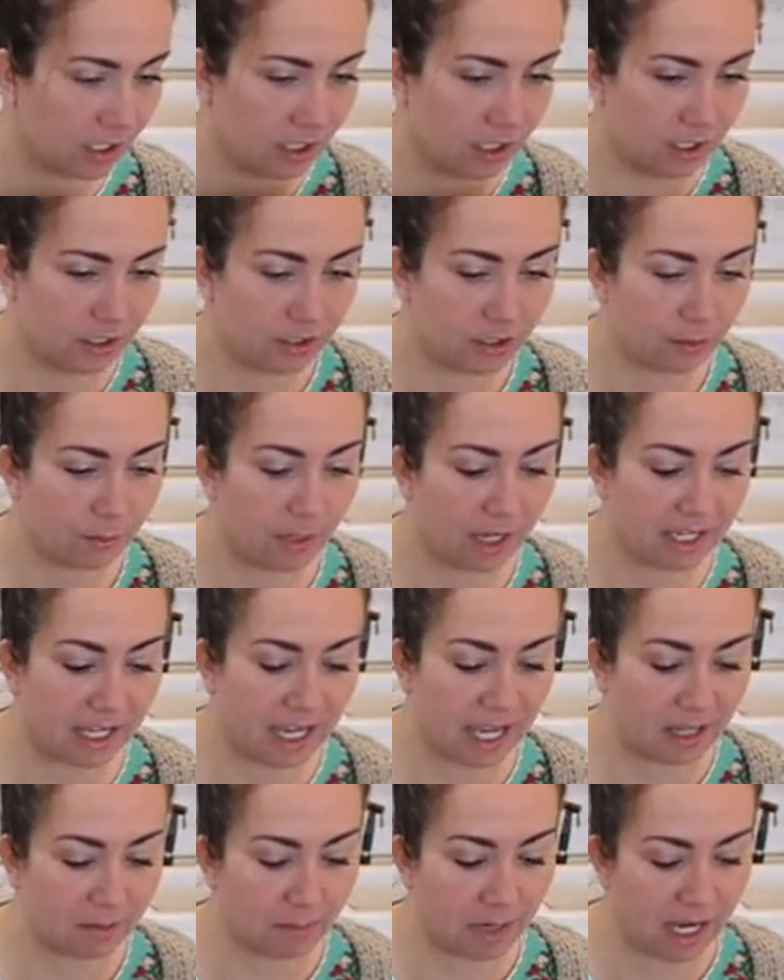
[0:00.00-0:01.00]
So
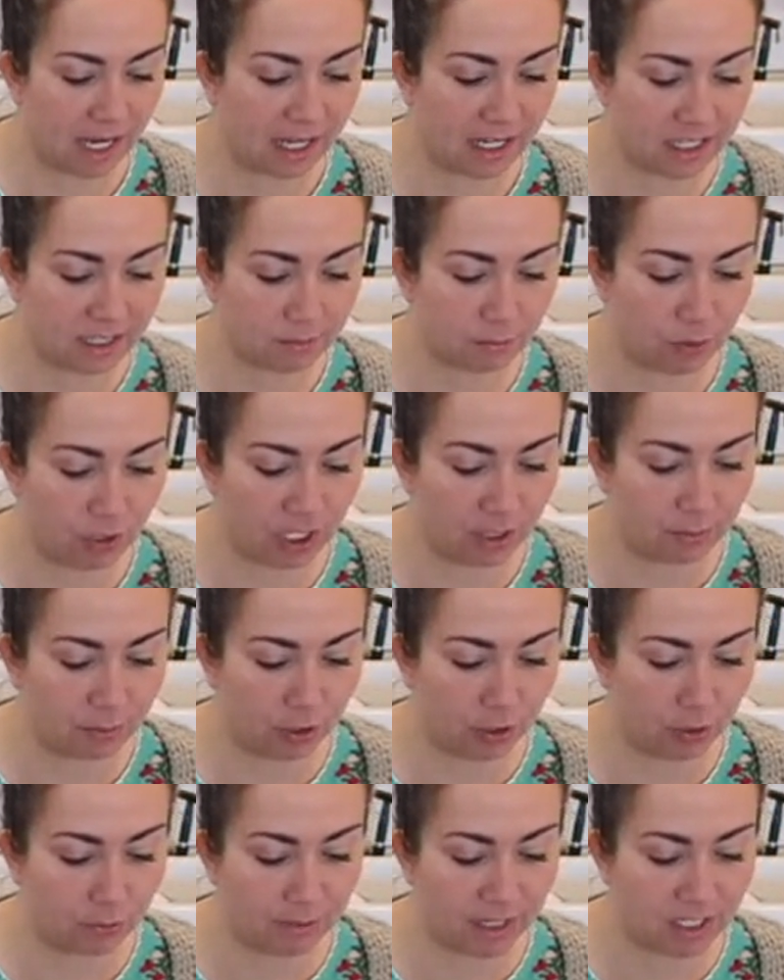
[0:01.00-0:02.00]
again, mine is Moody
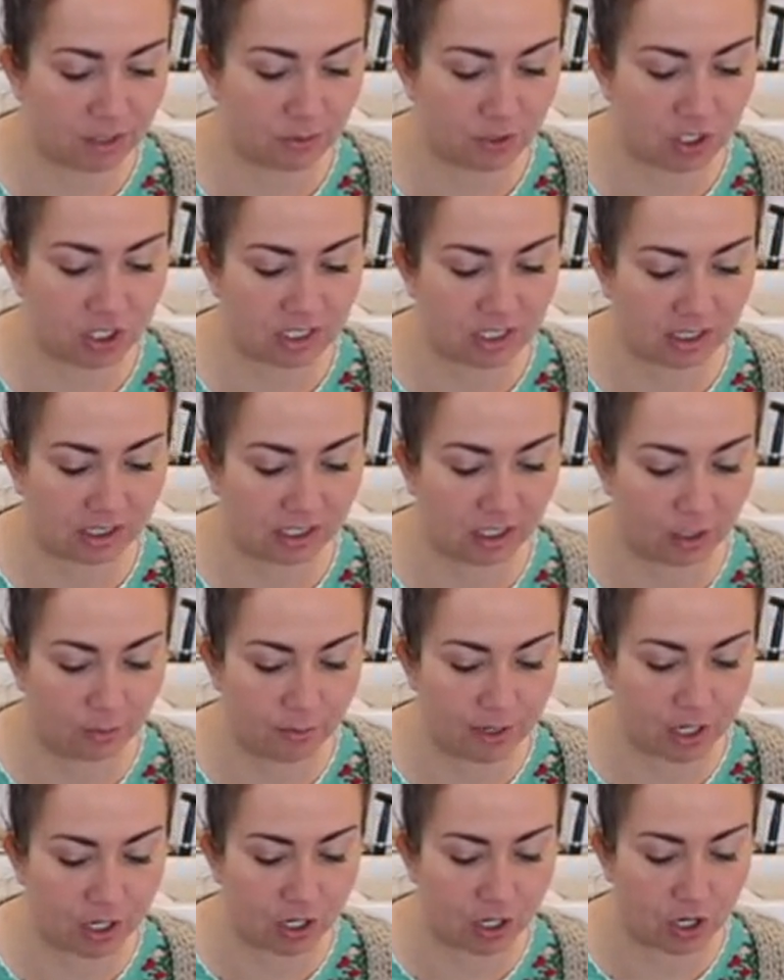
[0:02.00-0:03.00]
Blue mixed with just a little
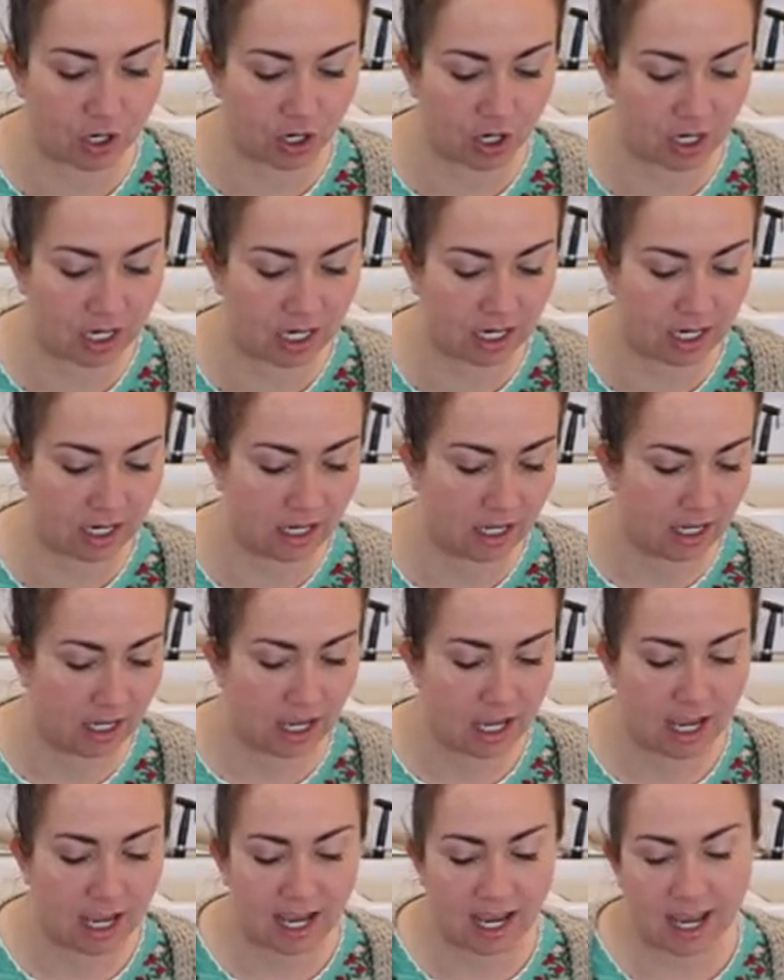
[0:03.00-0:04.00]
bit of curry.
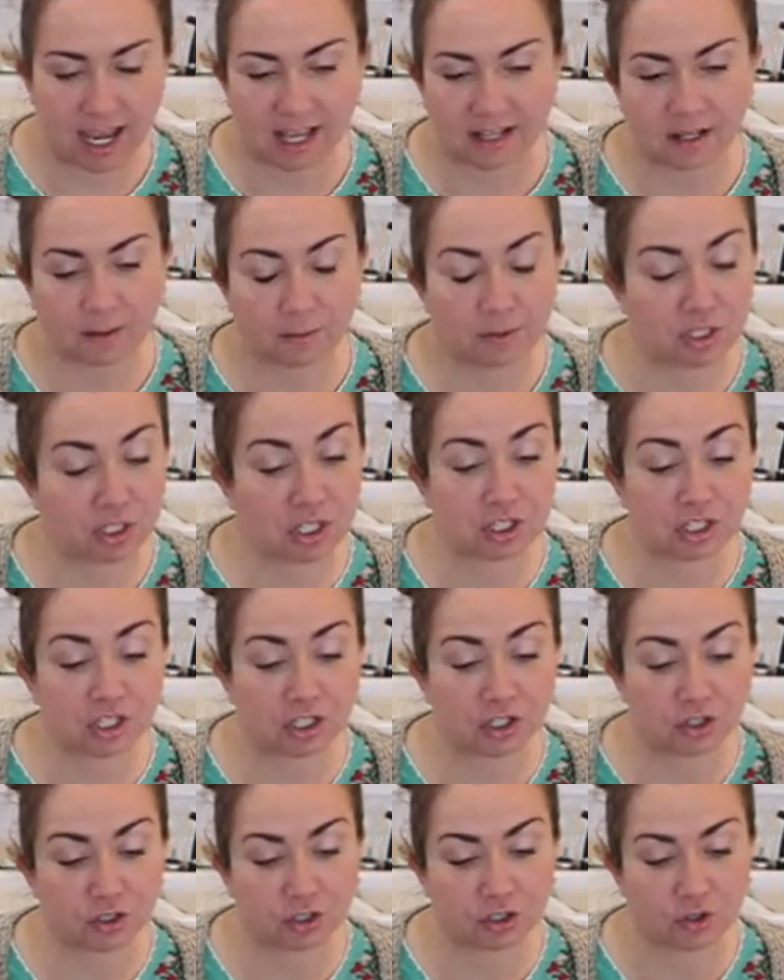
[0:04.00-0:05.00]
I had I was just
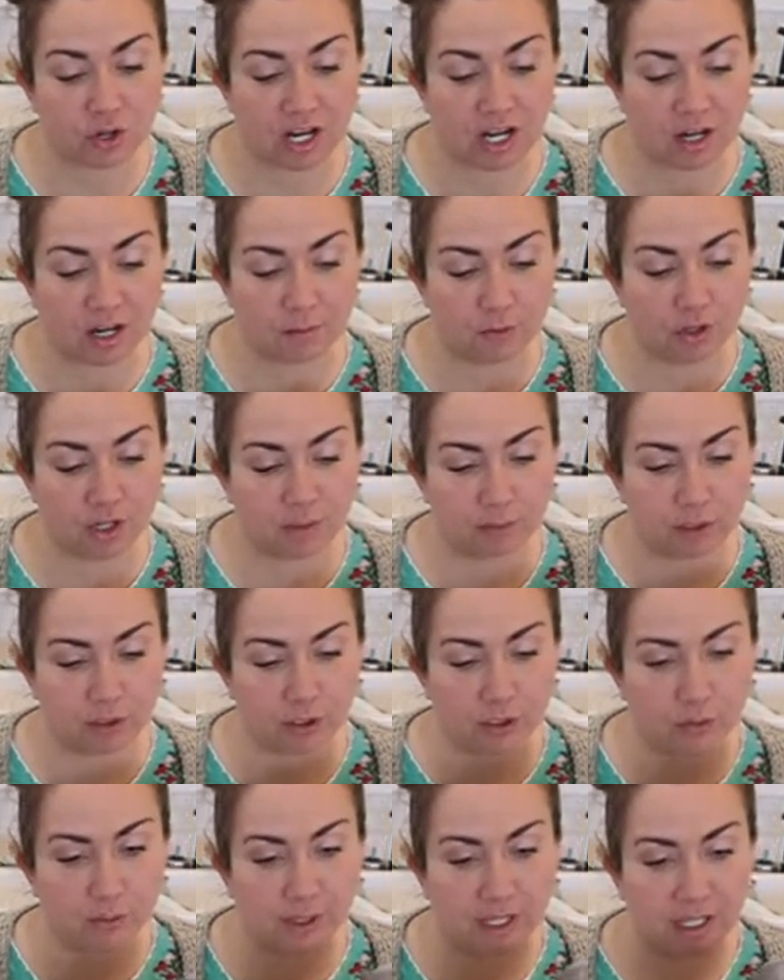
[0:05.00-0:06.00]
gonna do straight up Moody
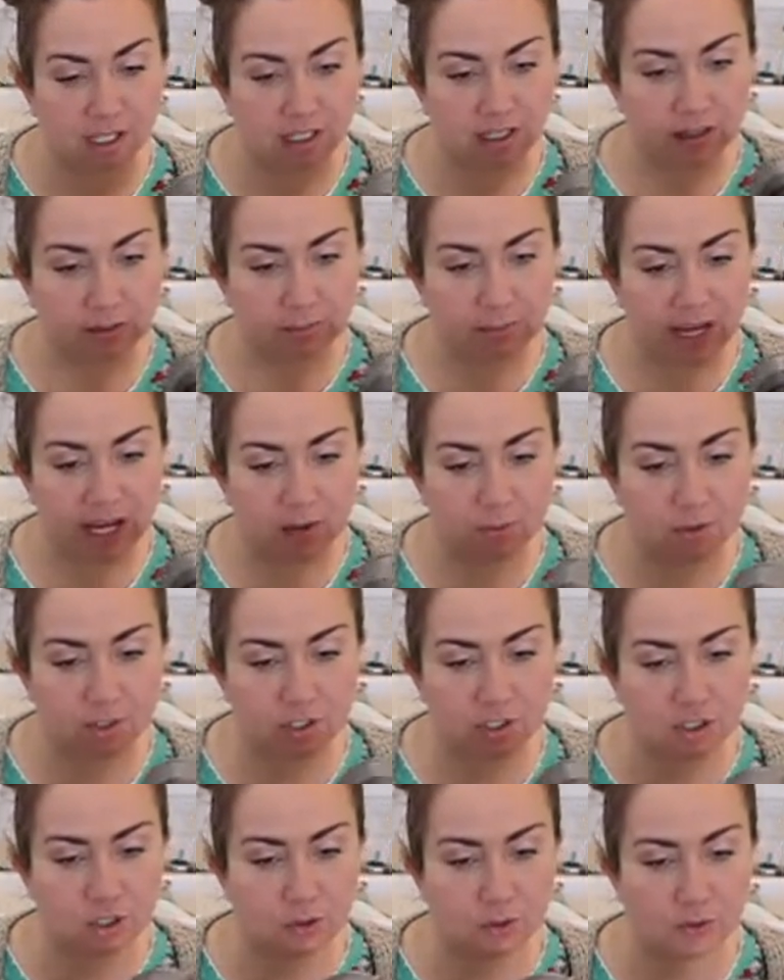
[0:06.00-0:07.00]
Blue, but the paint was
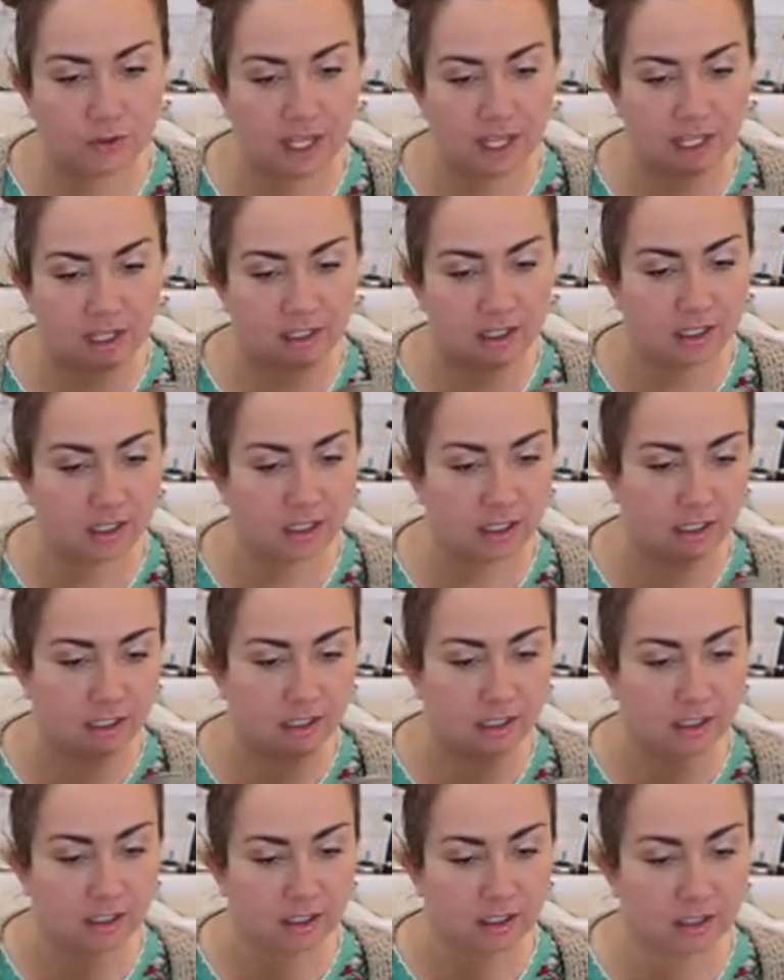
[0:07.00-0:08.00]
too thin.
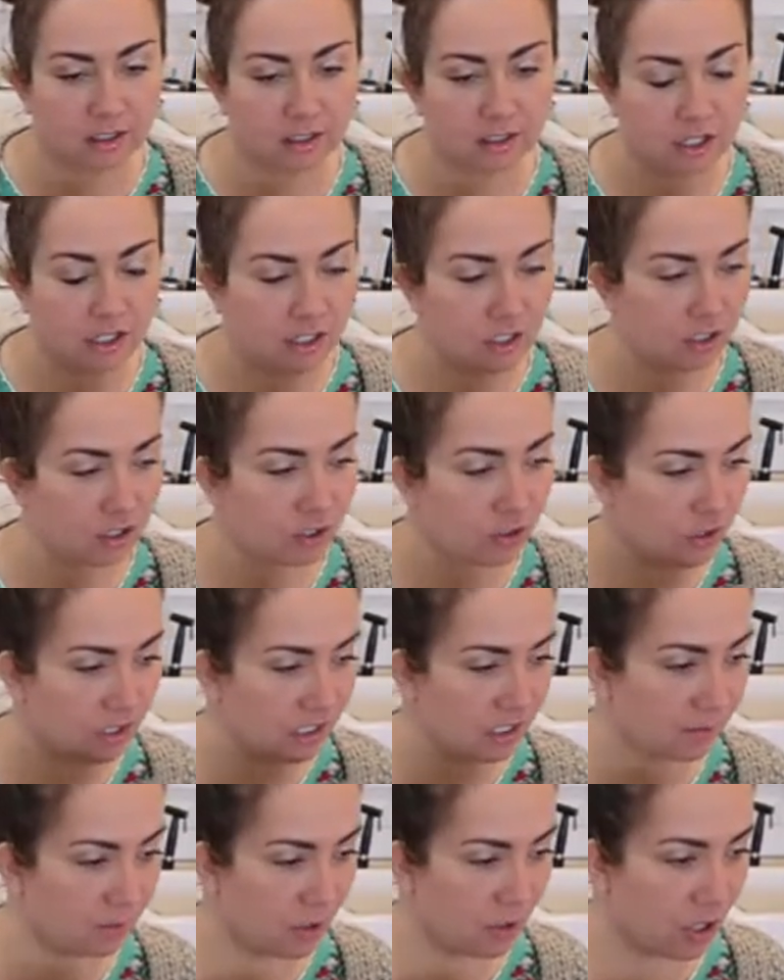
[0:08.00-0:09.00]
So I just threw in
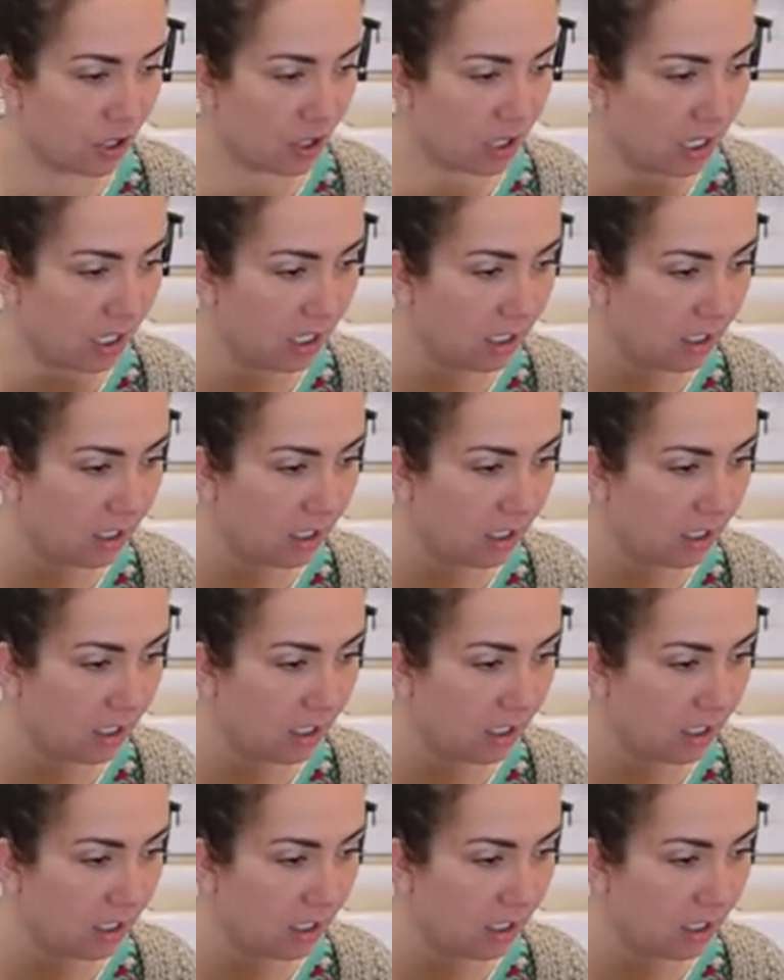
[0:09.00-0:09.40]
some curry.